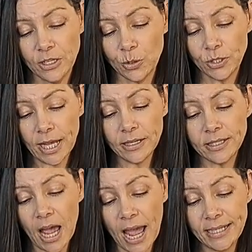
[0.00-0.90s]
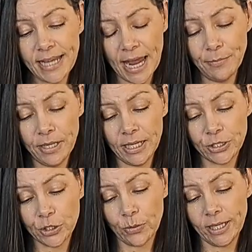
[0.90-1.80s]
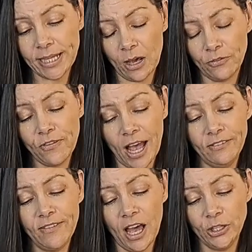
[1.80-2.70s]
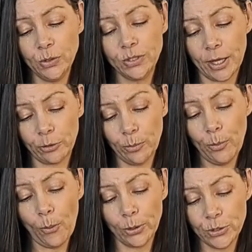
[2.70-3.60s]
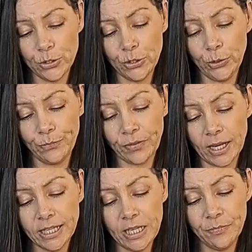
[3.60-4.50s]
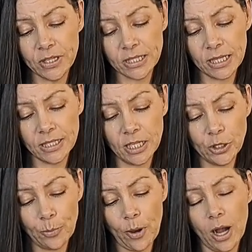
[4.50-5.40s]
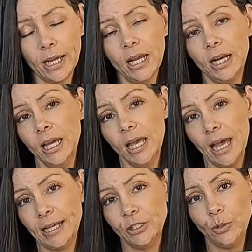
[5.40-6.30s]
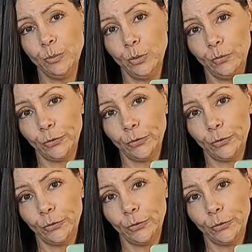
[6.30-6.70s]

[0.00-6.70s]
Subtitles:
So set aside 10 minutes to write down 5 values that are important to you and keep this list in your pocket as you move